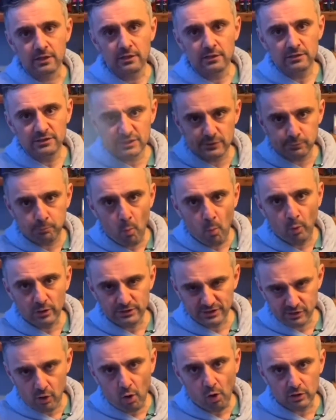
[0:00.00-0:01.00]
Sports
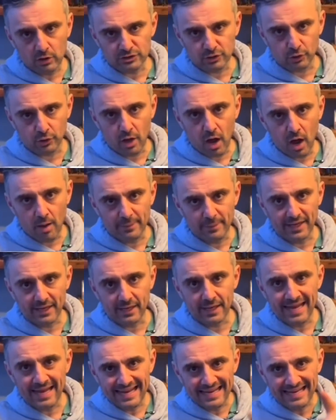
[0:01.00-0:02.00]
cards are coming.
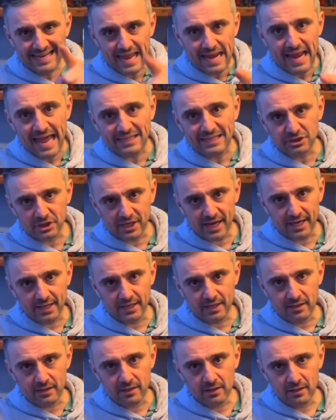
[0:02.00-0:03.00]
Get educated.